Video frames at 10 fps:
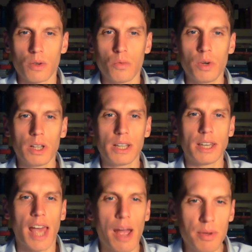really
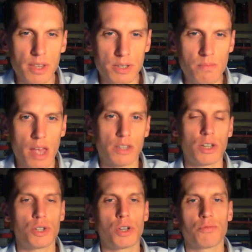carry this
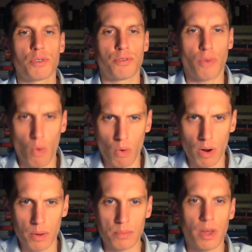message of
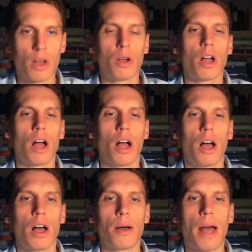reform
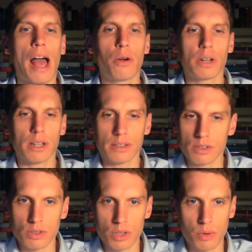out
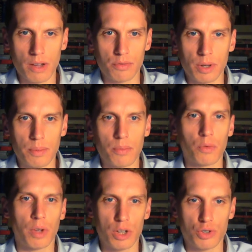to every
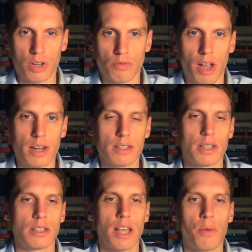region, right? And
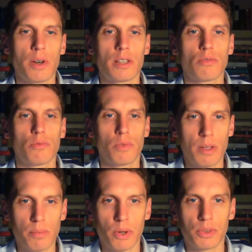to say we need to
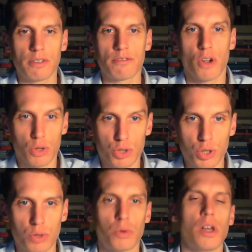rebuild the
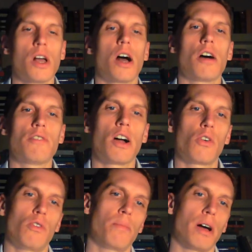virtue of
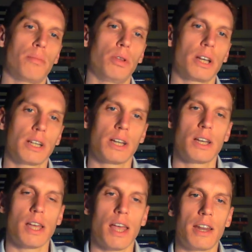our republic
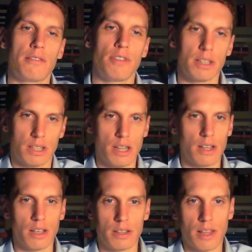and invest
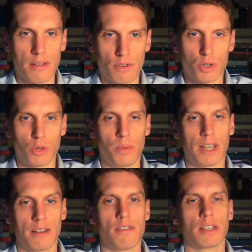in that virtue
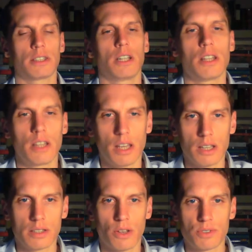being invested in
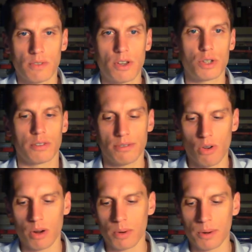the self-sufficient
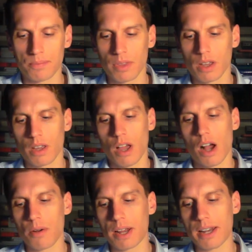farmer.
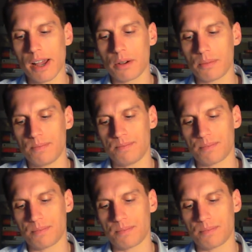All right, now